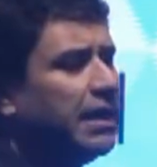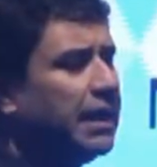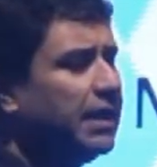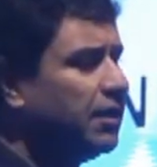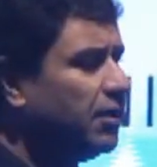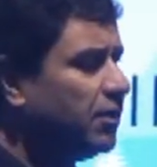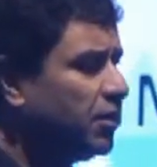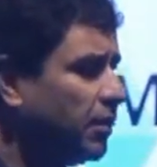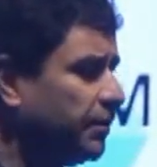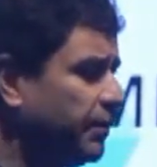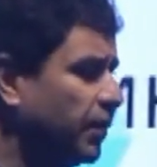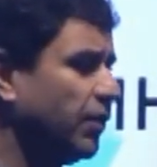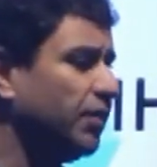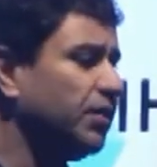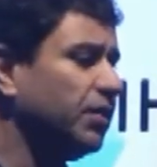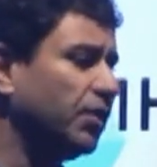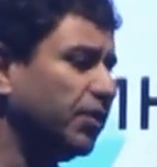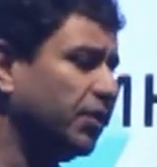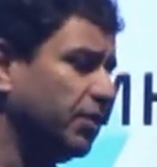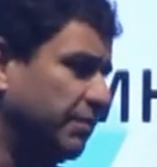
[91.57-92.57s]
a lot of
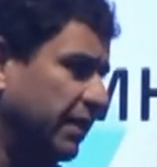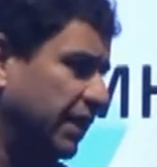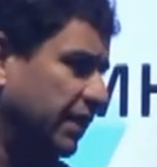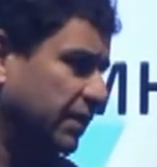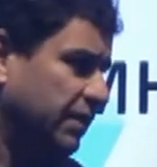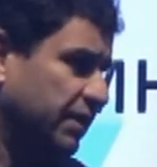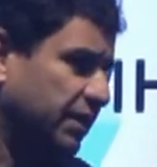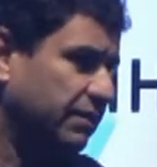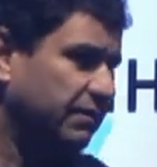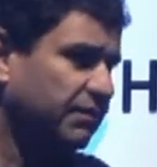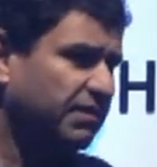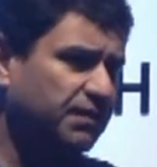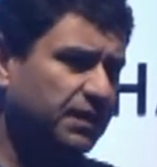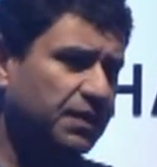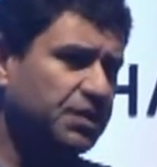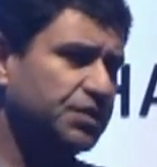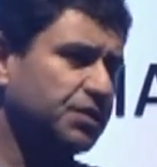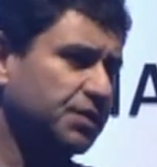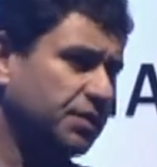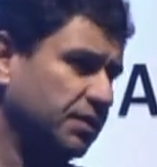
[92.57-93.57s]
undocumented
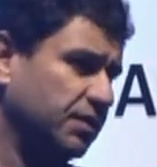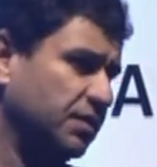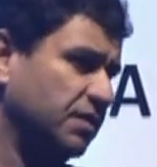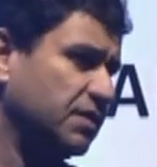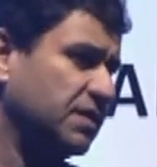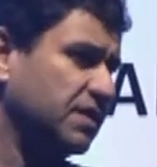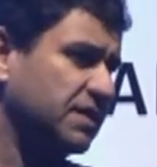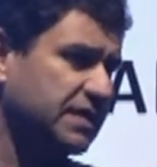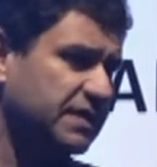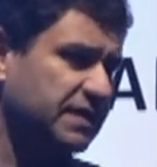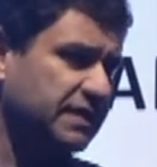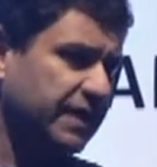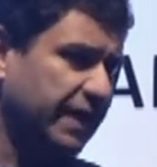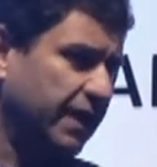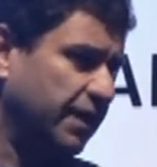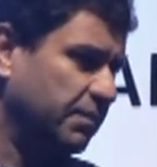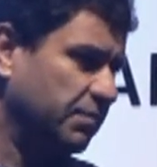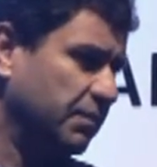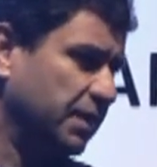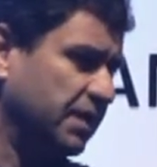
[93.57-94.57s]
features,
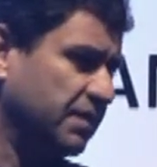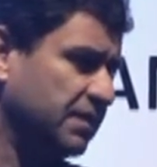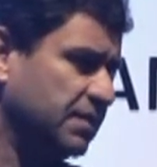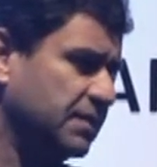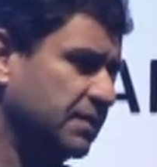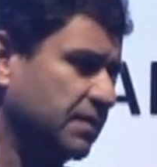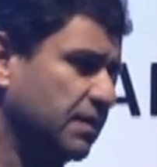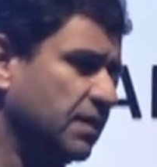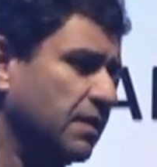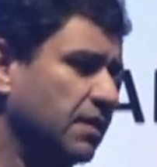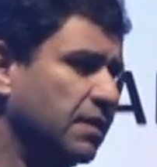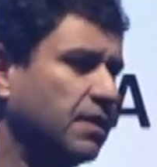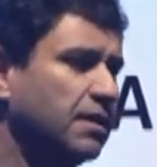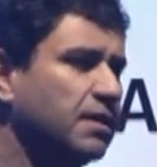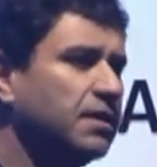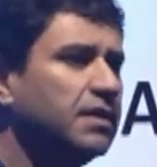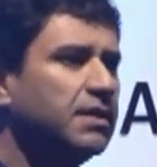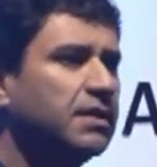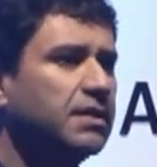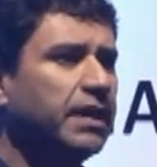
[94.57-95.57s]
statements,
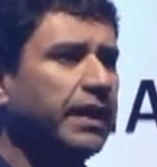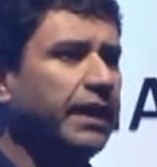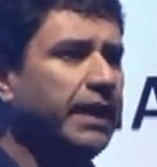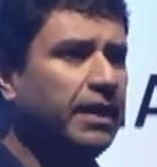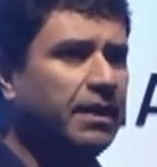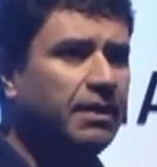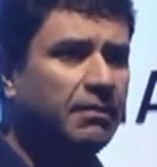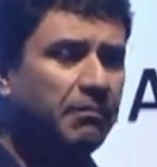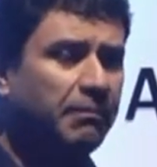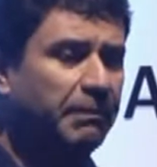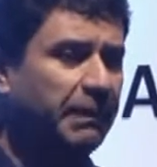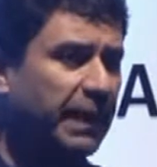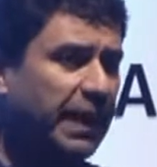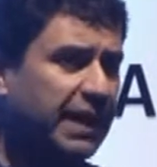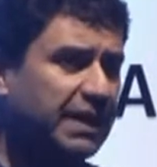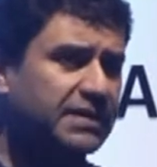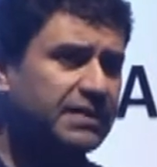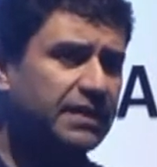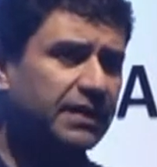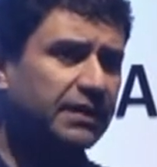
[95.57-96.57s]
and
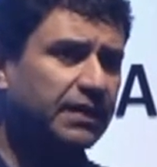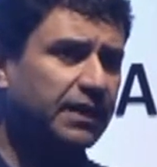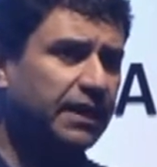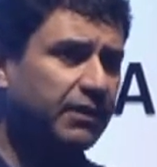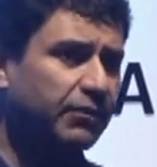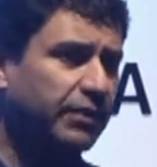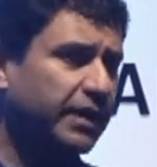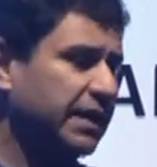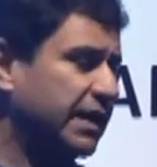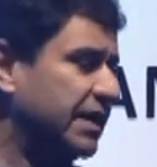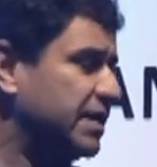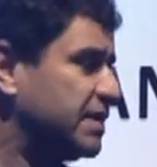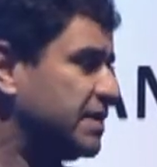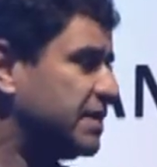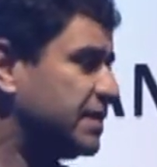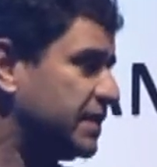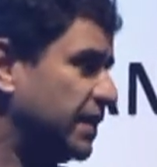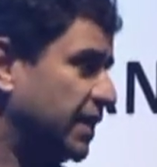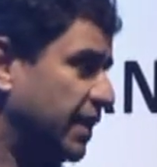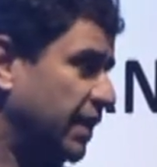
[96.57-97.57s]
basically when I
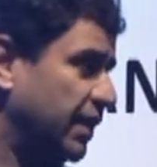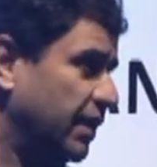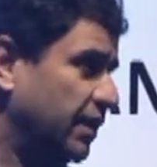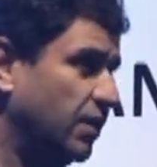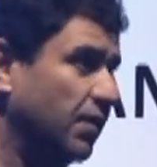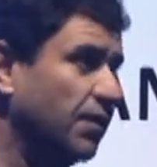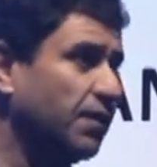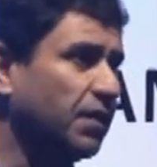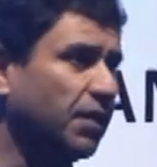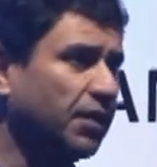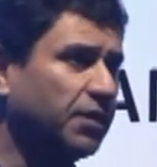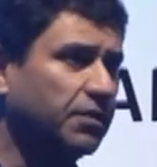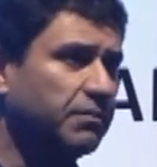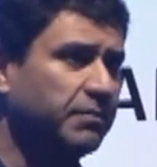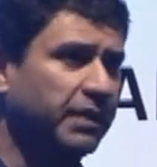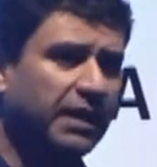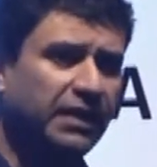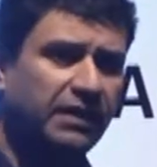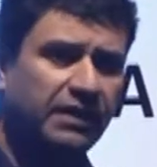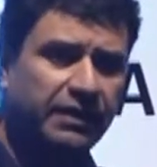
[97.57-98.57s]
say
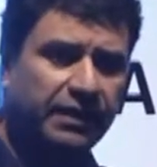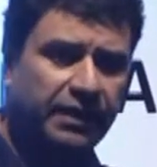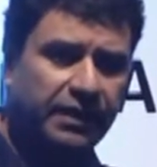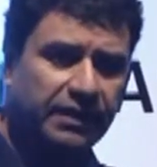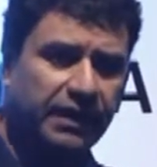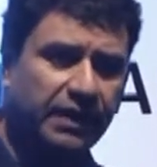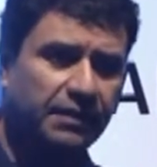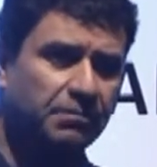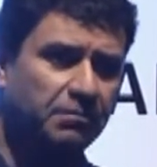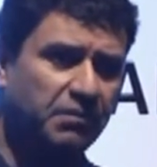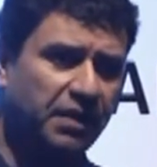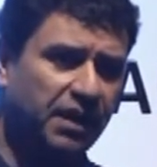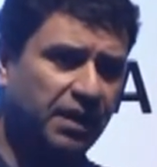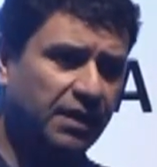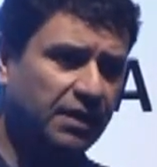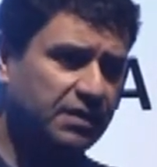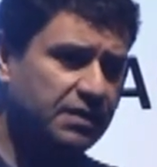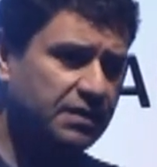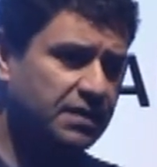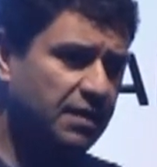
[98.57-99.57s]
undocumented, it
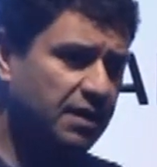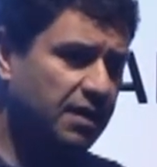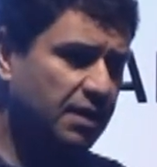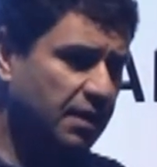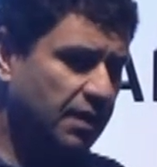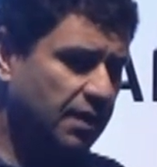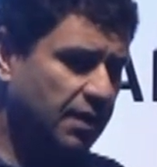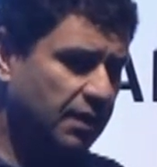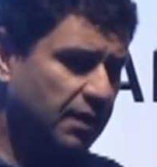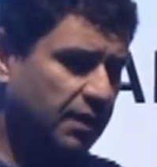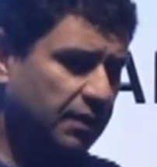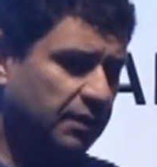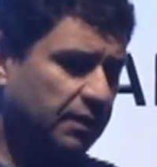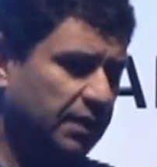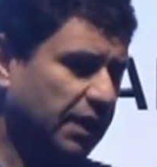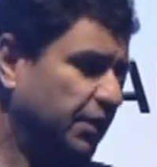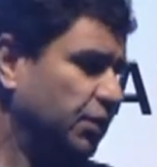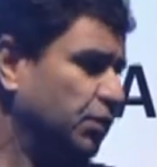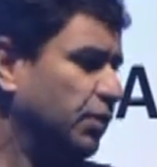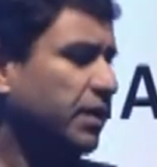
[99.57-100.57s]
means
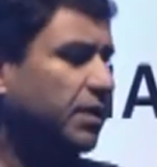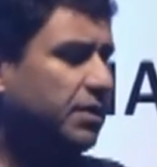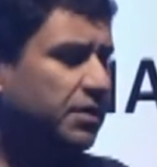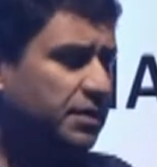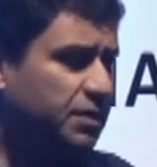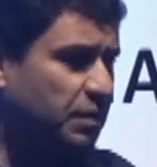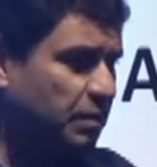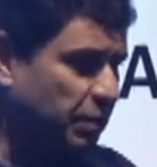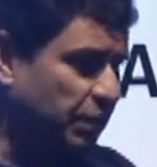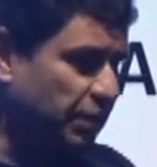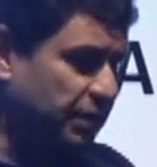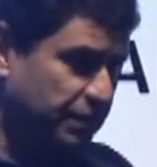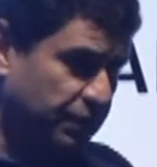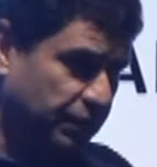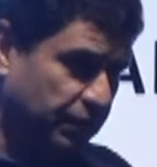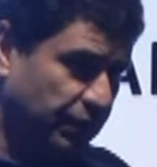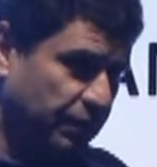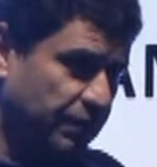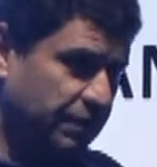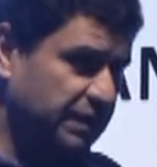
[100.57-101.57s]
that you are not supposed
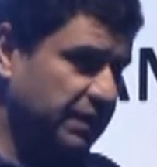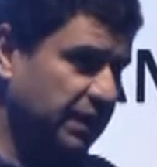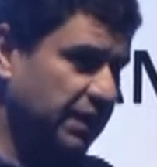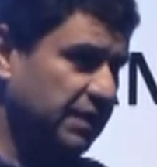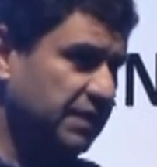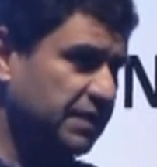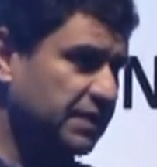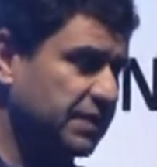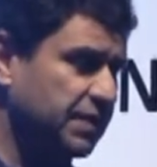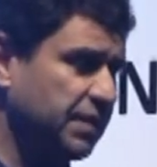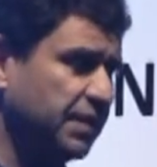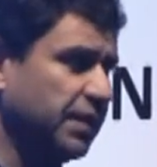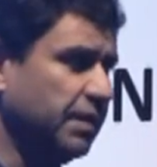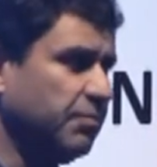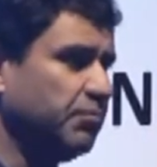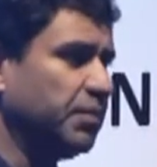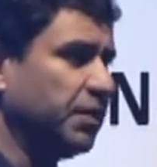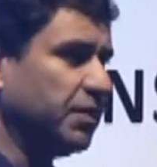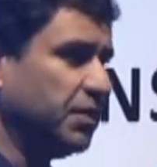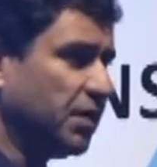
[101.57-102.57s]
to use this
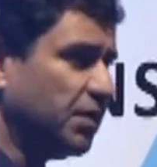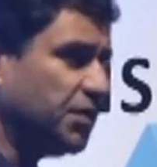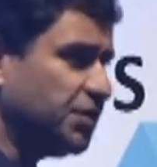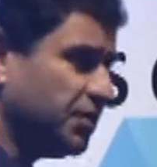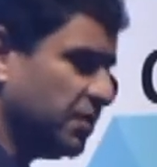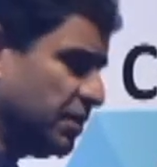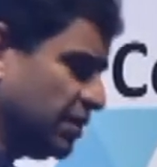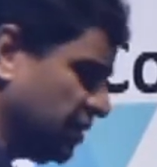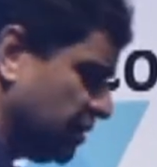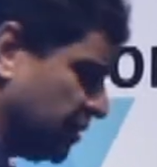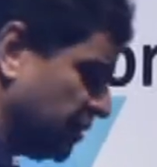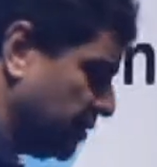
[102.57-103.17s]
in production.